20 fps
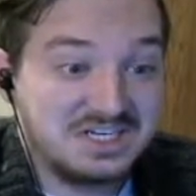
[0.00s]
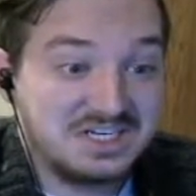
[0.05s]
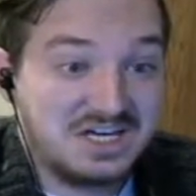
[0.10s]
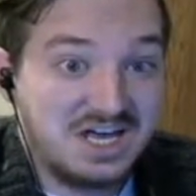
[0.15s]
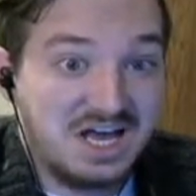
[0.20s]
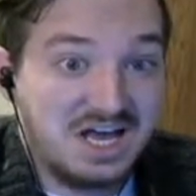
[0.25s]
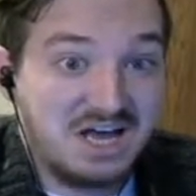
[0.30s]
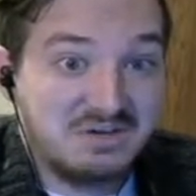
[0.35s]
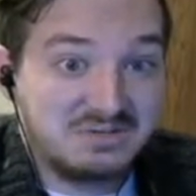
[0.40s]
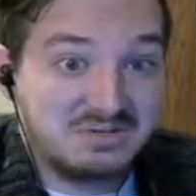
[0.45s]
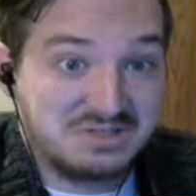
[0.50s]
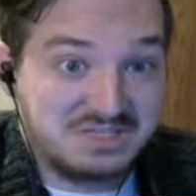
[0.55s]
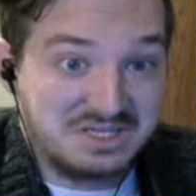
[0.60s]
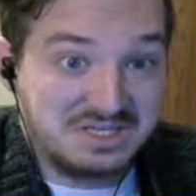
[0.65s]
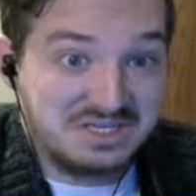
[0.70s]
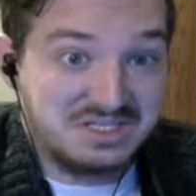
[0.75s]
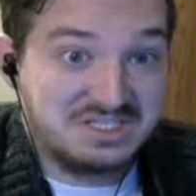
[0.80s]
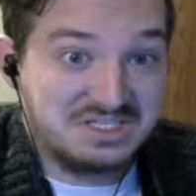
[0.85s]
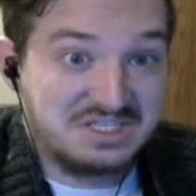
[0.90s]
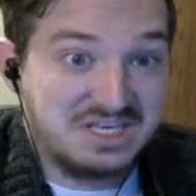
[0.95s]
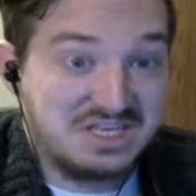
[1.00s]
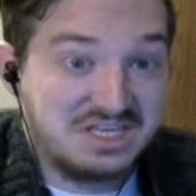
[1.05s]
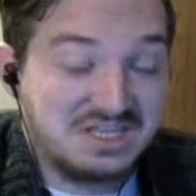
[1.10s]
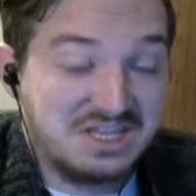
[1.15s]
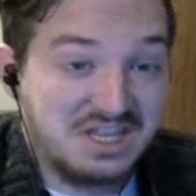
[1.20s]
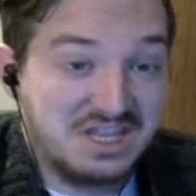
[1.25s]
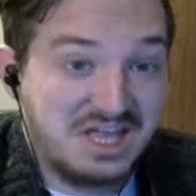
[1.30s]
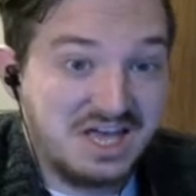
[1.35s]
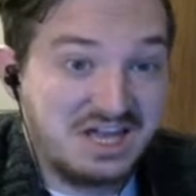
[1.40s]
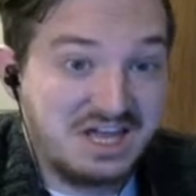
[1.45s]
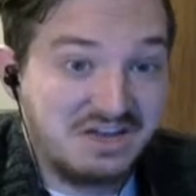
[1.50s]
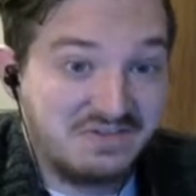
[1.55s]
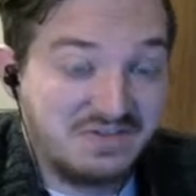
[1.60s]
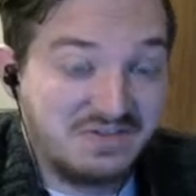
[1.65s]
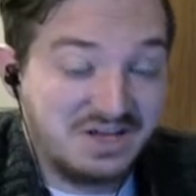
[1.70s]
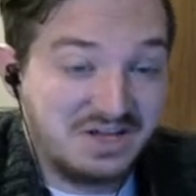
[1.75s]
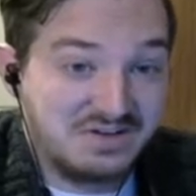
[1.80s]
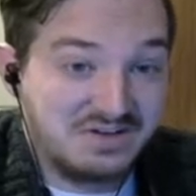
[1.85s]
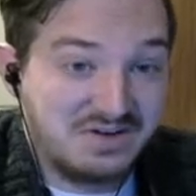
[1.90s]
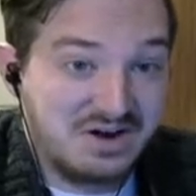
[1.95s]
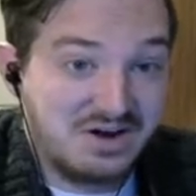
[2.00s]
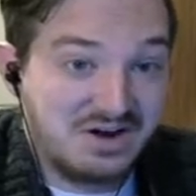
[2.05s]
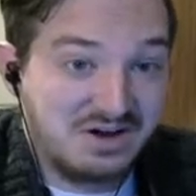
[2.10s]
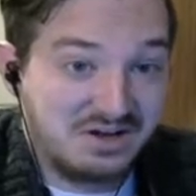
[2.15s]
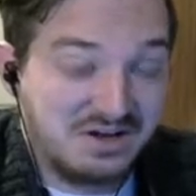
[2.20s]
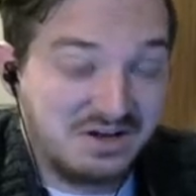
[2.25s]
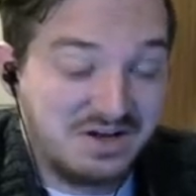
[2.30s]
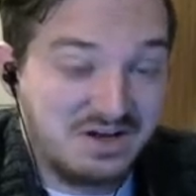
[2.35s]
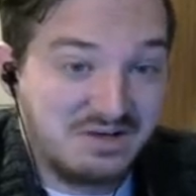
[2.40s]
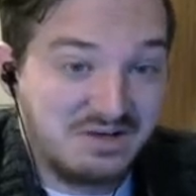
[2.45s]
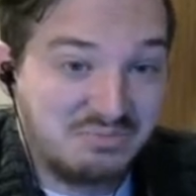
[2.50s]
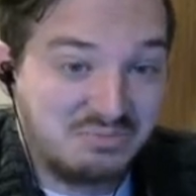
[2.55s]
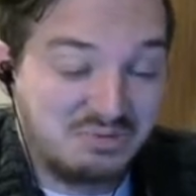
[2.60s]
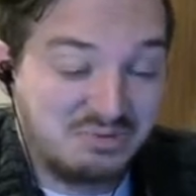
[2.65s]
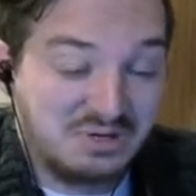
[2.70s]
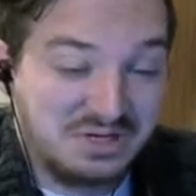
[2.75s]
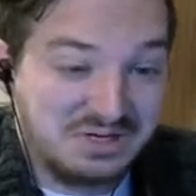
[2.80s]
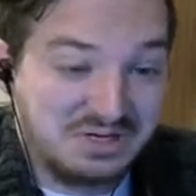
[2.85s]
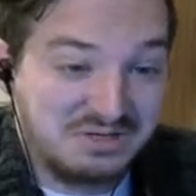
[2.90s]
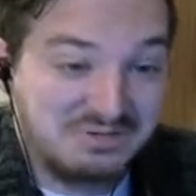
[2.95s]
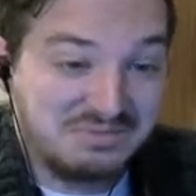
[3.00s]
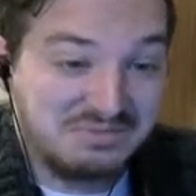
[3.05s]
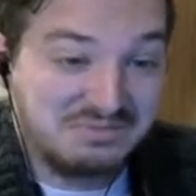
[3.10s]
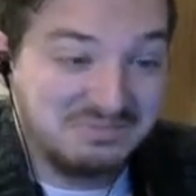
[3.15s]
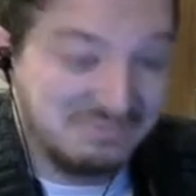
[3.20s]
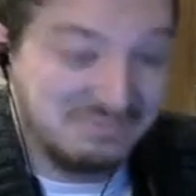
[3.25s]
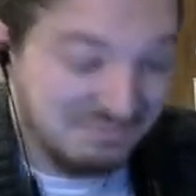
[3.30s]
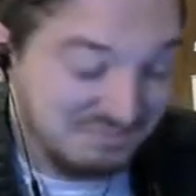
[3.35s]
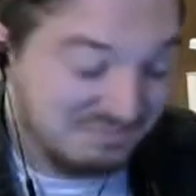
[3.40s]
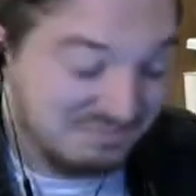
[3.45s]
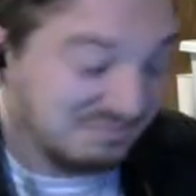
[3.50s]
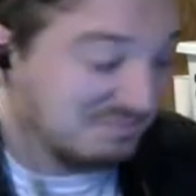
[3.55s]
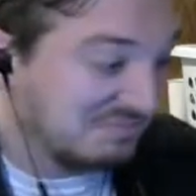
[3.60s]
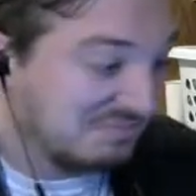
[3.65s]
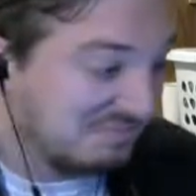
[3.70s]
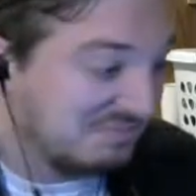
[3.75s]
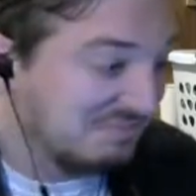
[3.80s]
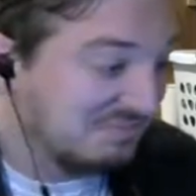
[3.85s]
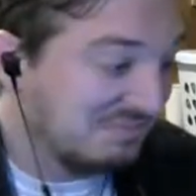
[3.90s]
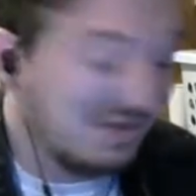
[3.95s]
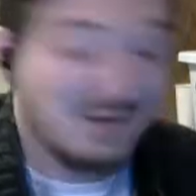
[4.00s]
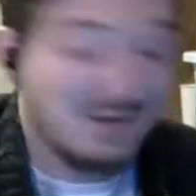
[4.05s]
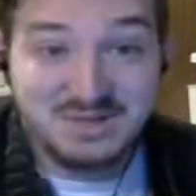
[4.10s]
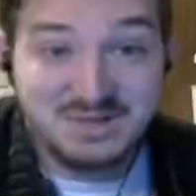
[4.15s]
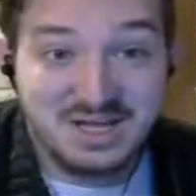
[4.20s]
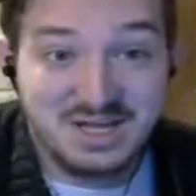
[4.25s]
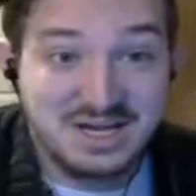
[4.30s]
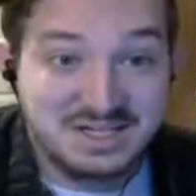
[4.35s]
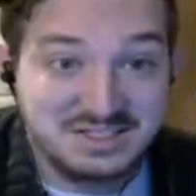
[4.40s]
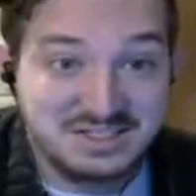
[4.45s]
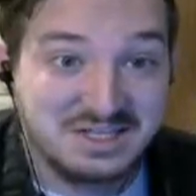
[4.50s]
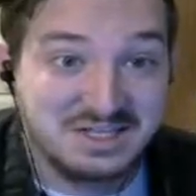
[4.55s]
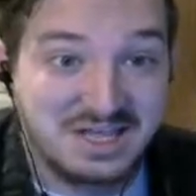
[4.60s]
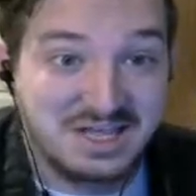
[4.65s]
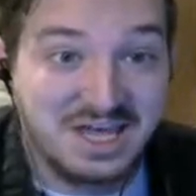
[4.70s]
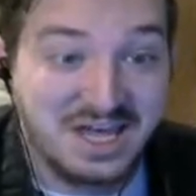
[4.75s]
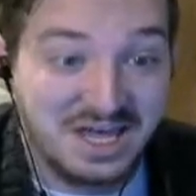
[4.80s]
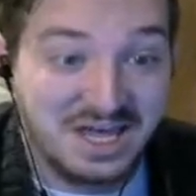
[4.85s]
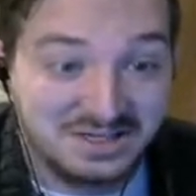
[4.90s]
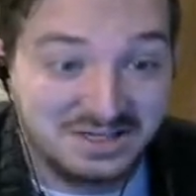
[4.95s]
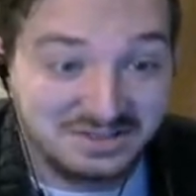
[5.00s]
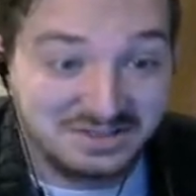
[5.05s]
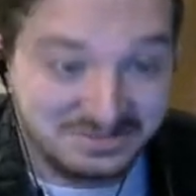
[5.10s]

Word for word: I was gonna say the land of Antarctica, but I mean, that is a land.